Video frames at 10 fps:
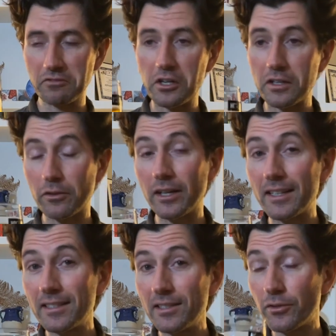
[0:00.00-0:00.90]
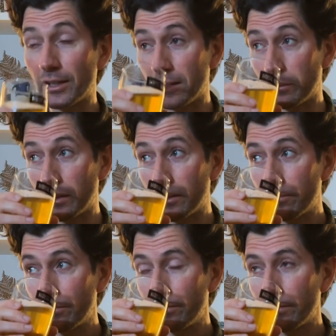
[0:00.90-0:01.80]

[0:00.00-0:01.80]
very, very nice, easy drinking beer.